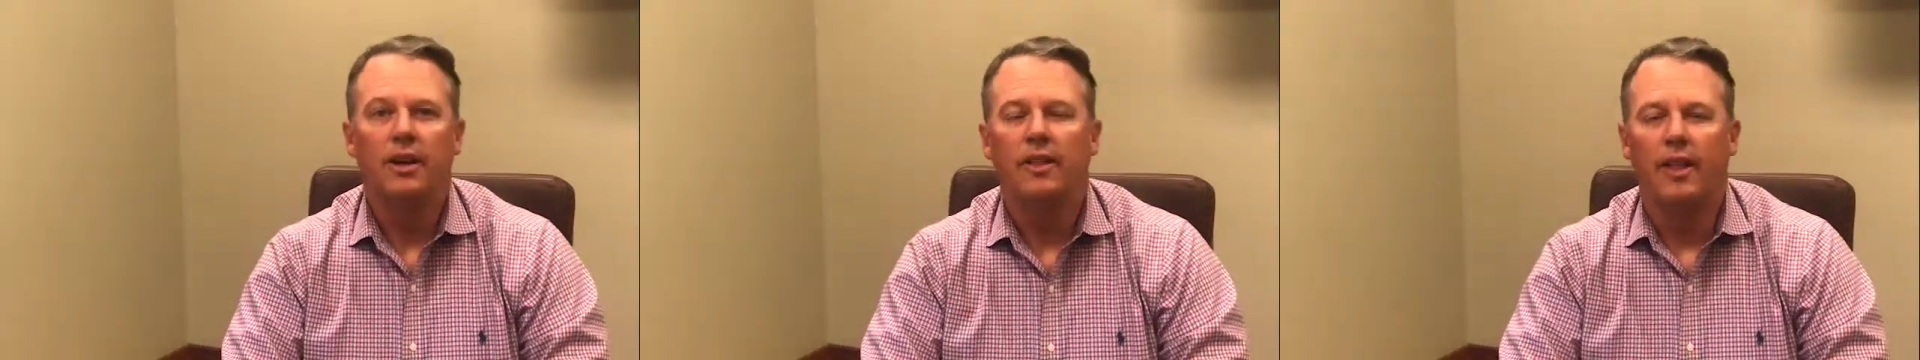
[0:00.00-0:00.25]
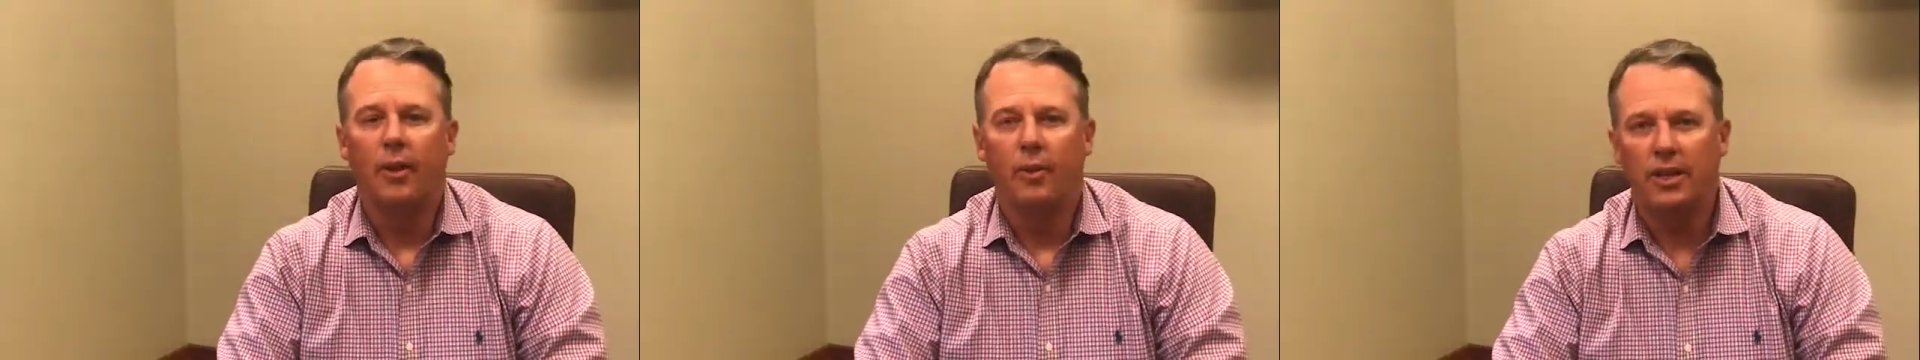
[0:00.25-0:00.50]

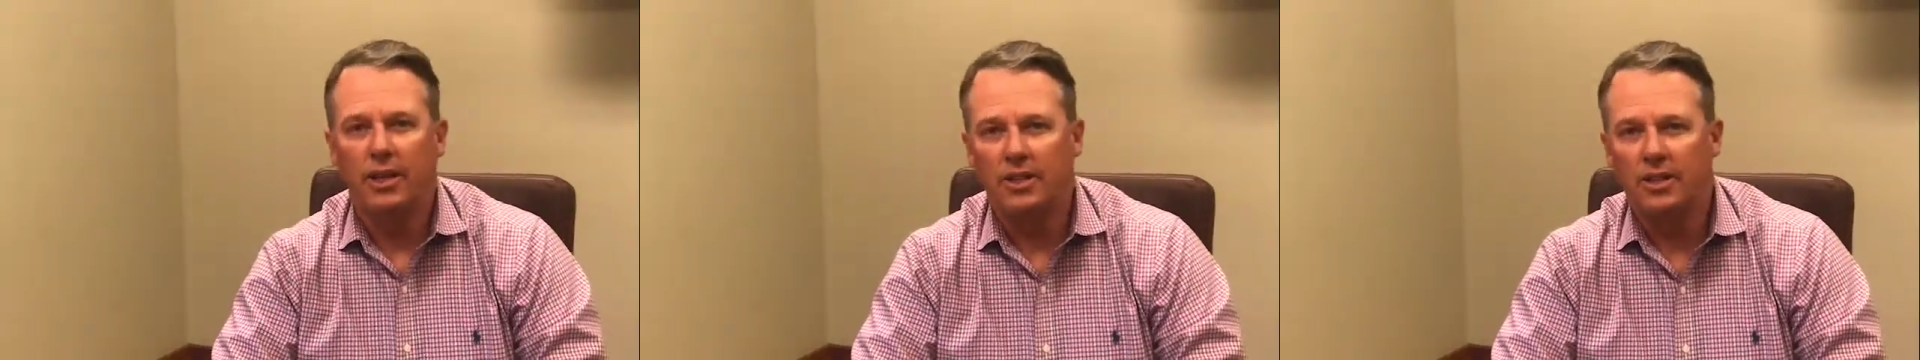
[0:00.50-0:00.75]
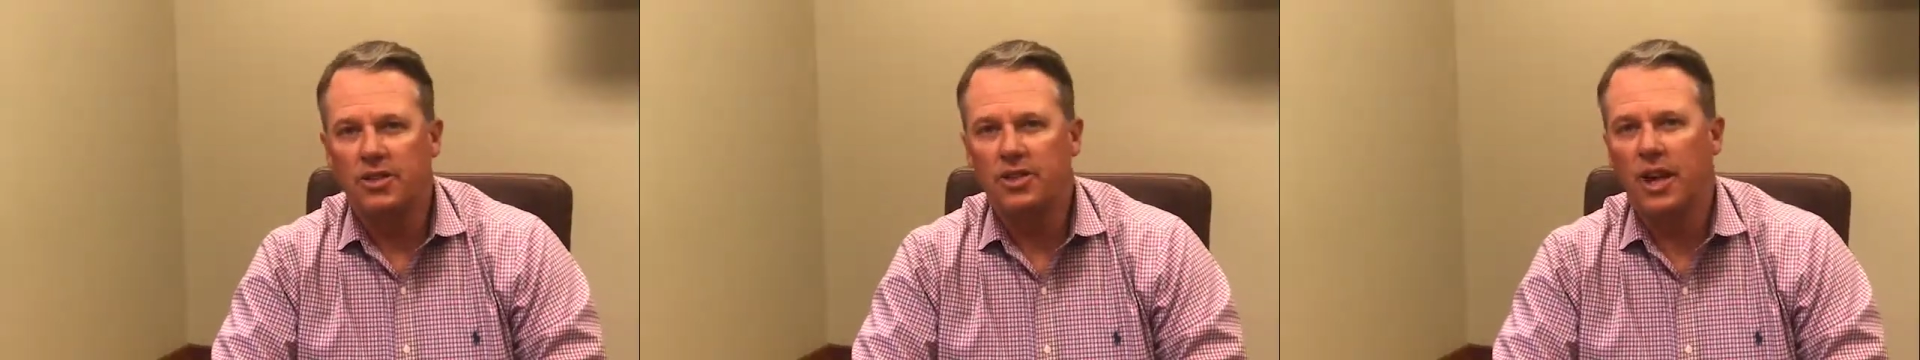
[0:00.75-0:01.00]
that we need to
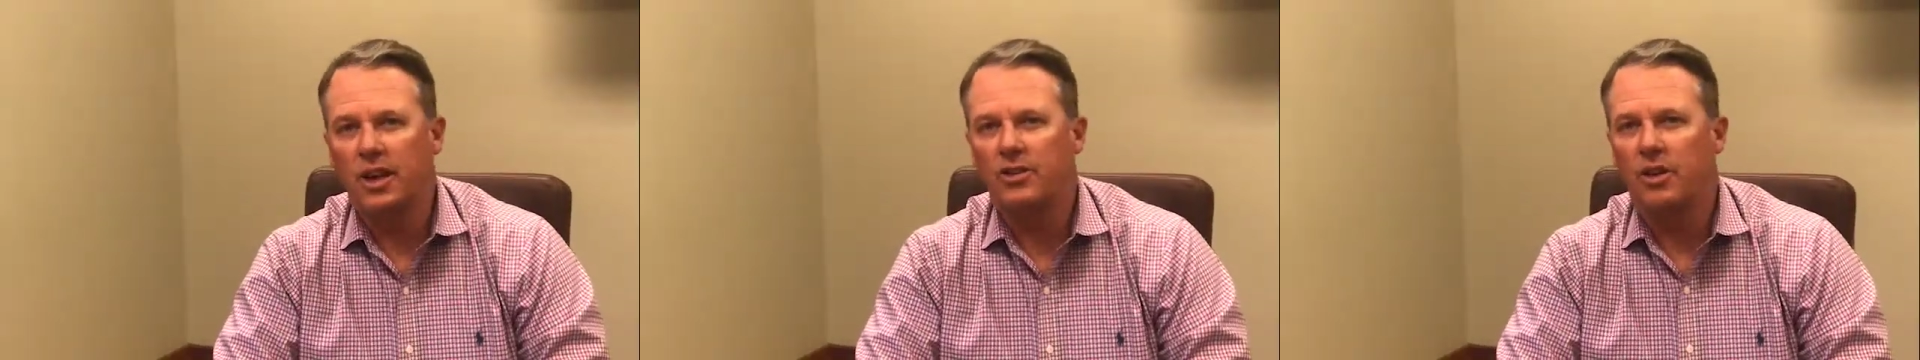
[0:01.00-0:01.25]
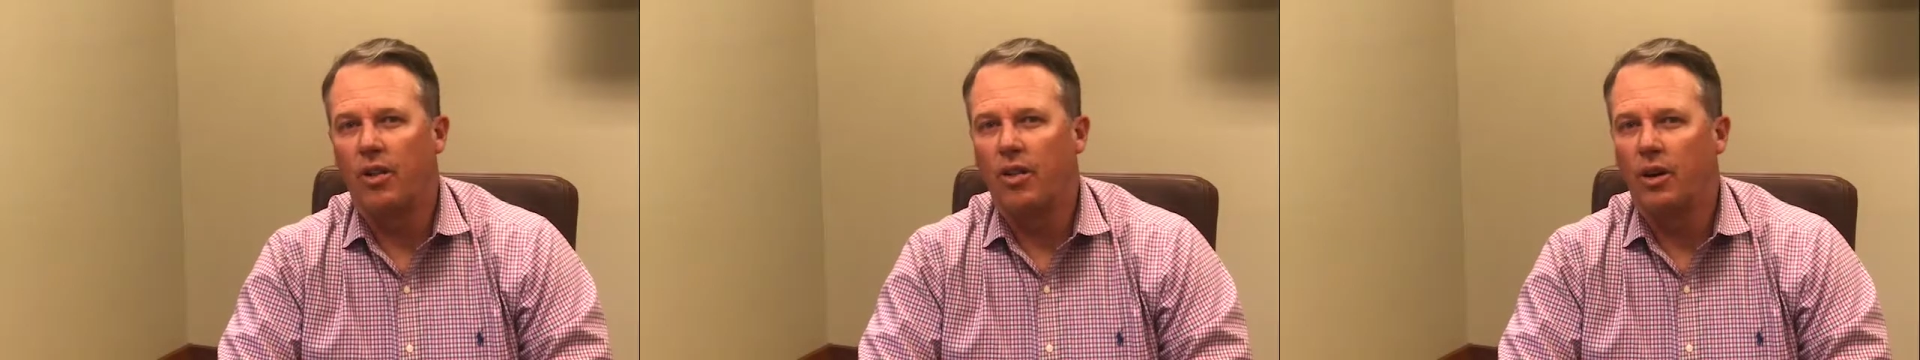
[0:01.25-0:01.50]
discuss
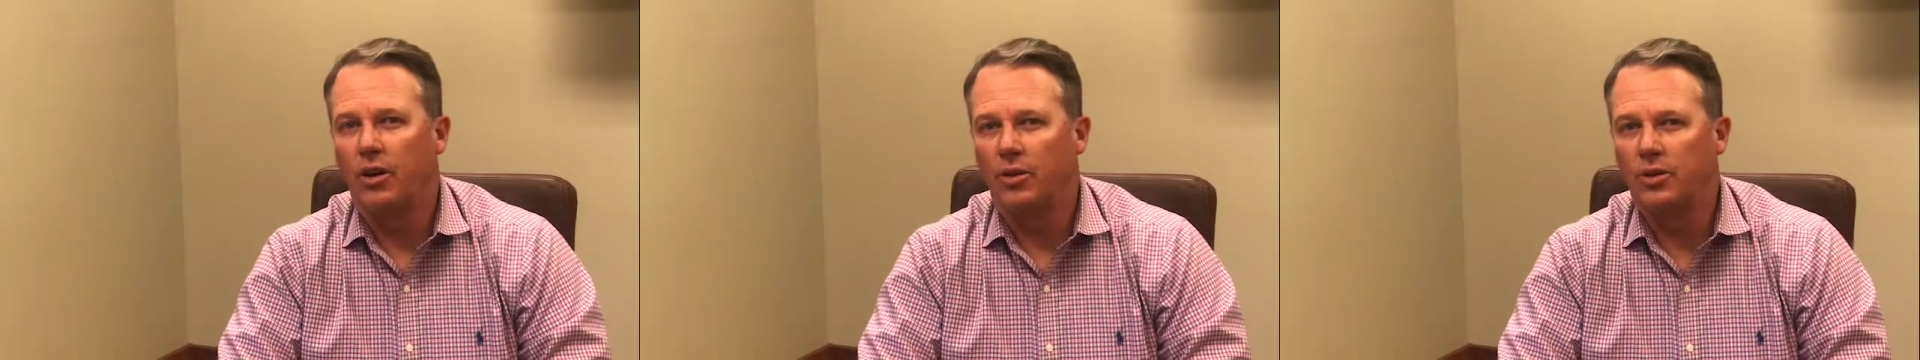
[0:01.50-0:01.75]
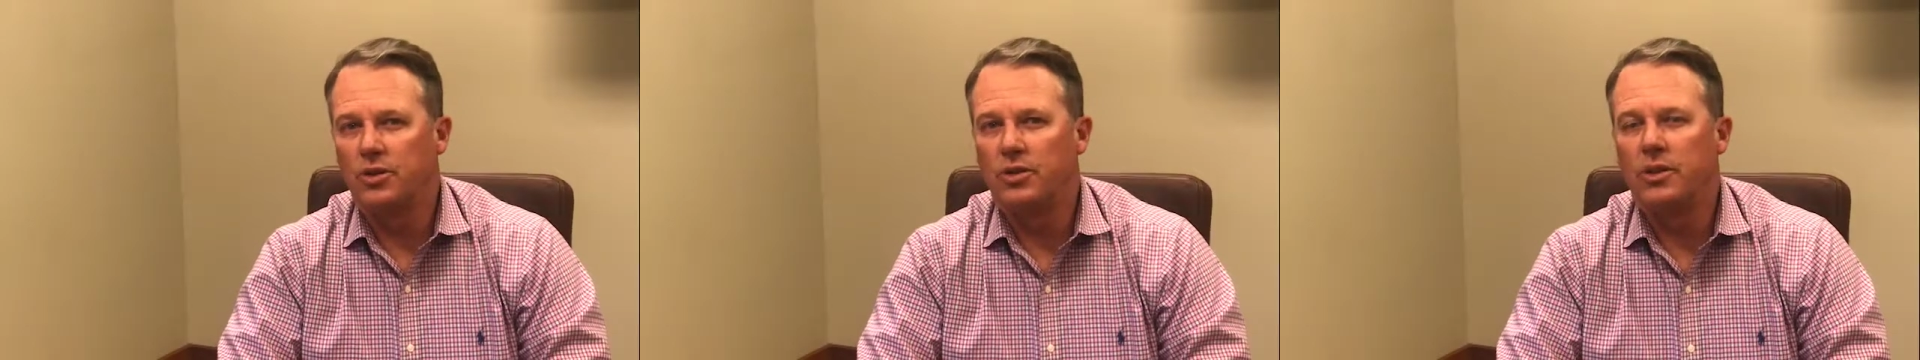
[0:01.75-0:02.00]
are
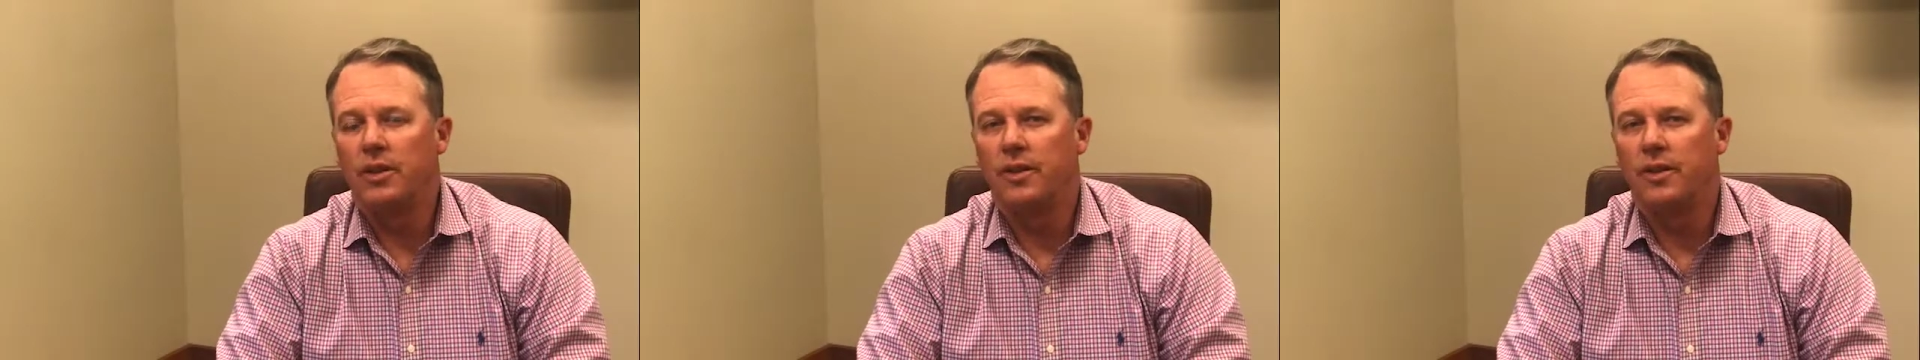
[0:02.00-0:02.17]
those